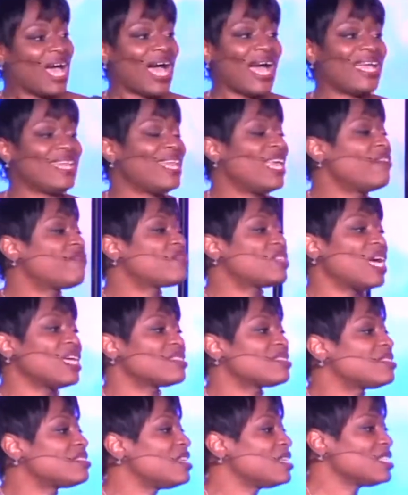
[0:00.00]
I left
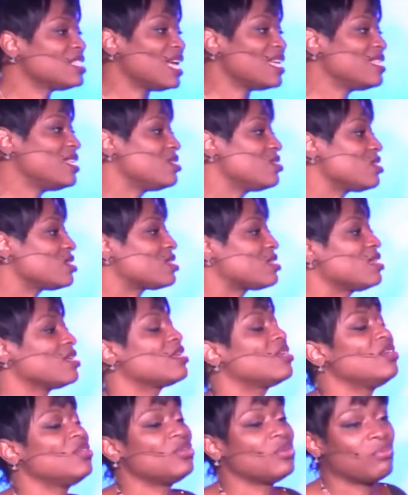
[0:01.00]
that stage that day just
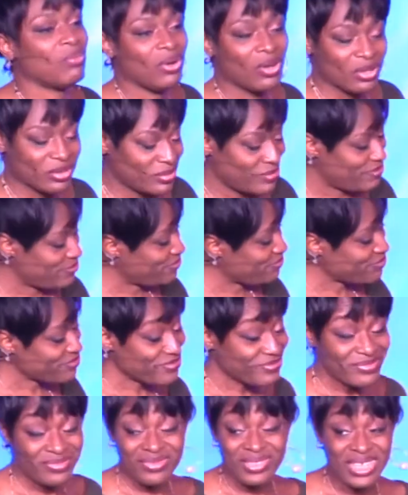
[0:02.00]
thinking, you know what?
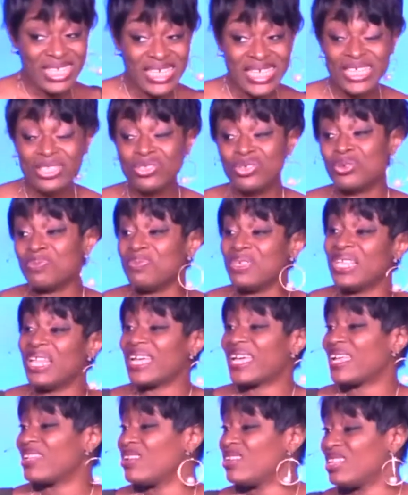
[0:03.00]
It took me
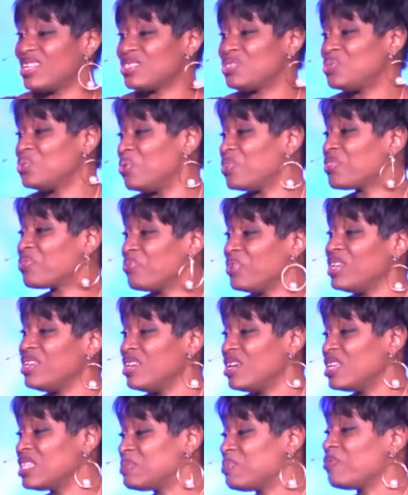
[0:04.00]
like another 2 or 3
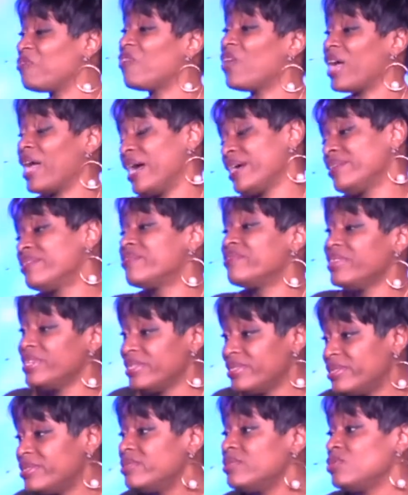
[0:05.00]
years before I
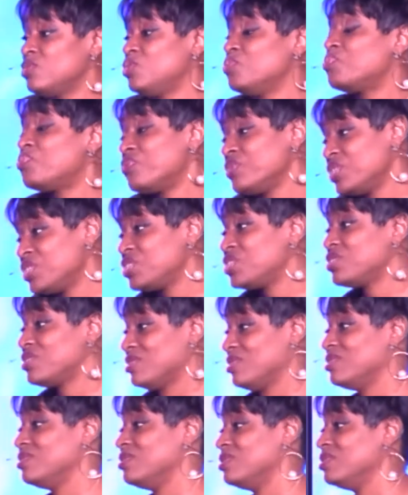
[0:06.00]
agreed to preach
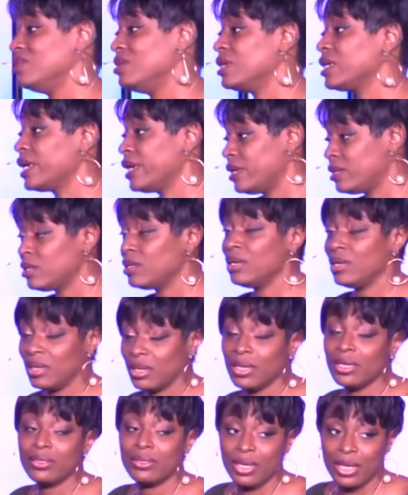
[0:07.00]
again.
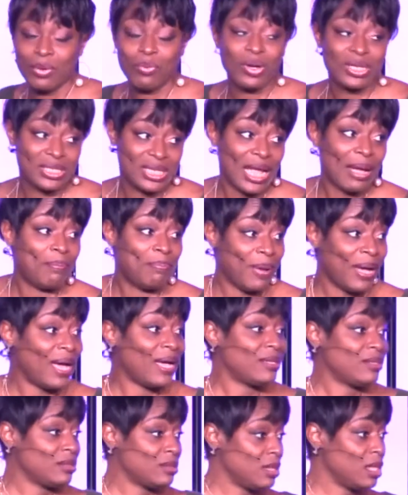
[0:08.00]
It was that
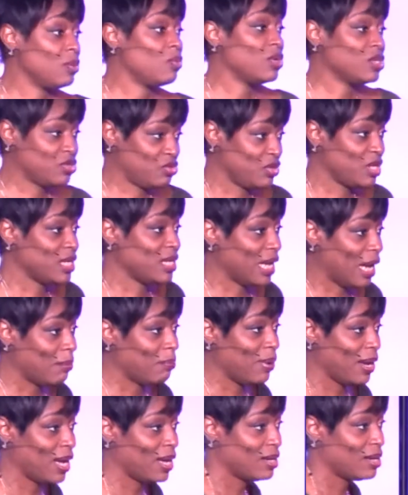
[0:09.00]
bad. It was really that
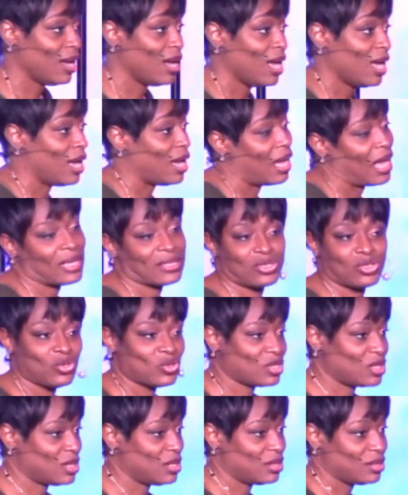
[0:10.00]
bad. I asked
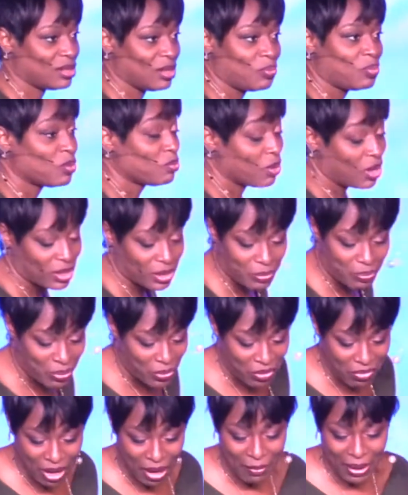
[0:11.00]
Tosin, they put me on the
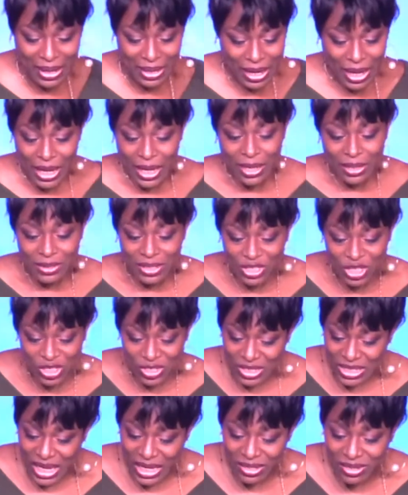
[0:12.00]
program, and this
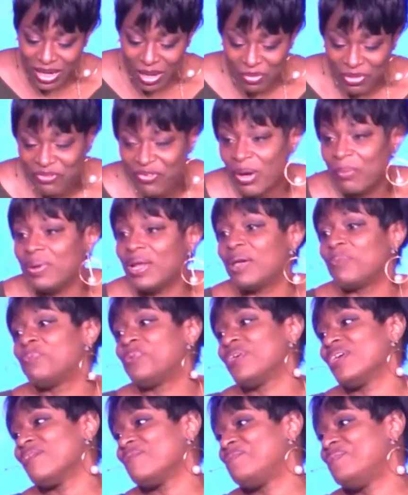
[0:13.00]
Saturday before, I'll be like,
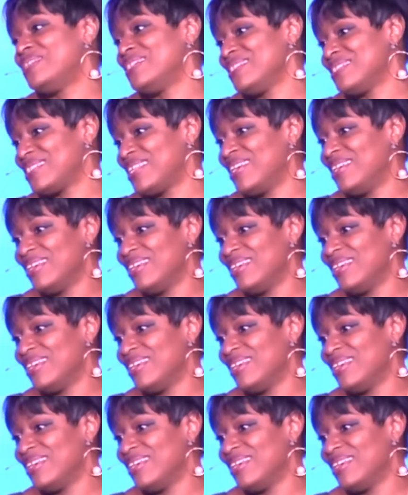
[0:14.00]
PF, please.